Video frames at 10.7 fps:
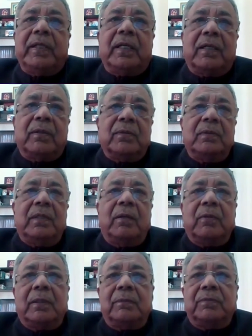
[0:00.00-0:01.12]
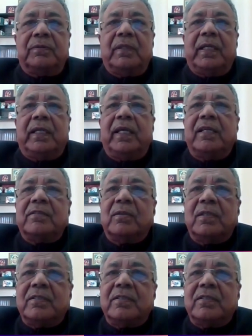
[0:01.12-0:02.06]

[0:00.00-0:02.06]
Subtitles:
control the outcomes like case law,